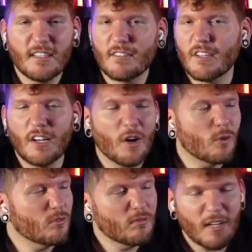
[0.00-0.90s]
He's the
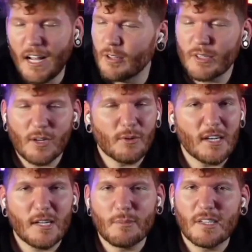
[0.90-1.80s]
GOAT. I don't care
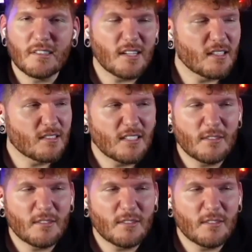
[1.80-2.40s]
what anybody says.